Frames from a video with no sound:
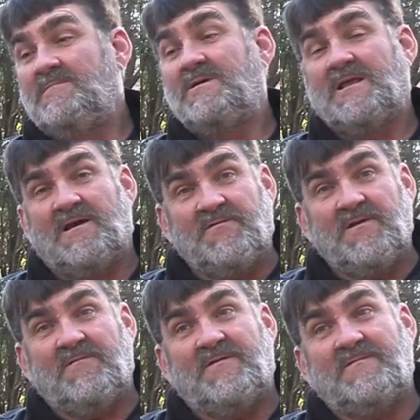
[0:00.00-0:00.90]
we can offer
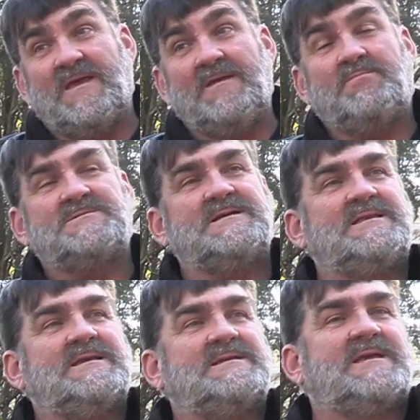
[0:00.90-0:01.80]
you a
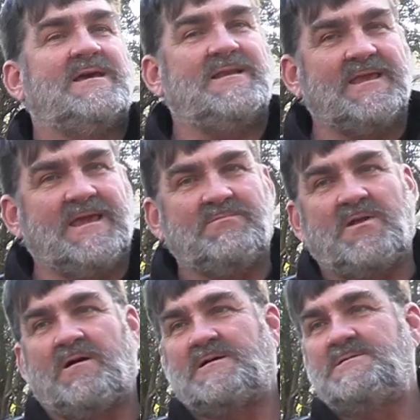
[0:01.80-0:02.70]
15% discount. I kept
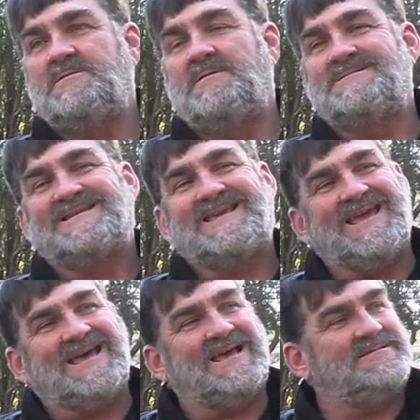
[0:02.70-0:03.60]
talking to them. I was like,
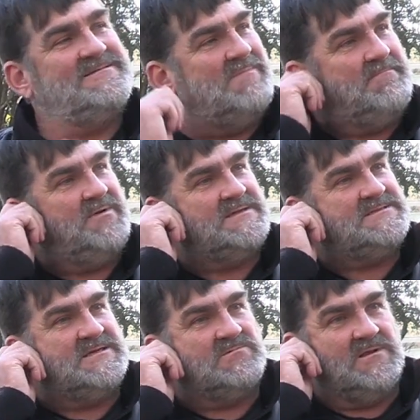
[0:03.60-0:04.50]
yeah, my
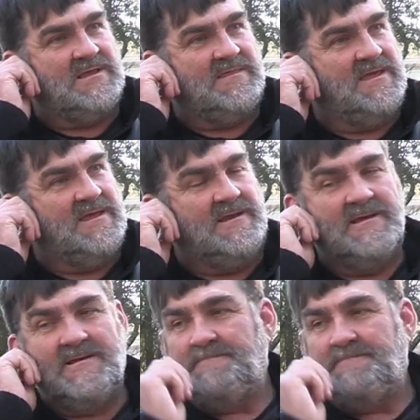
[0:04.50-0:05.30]
budget is really thin.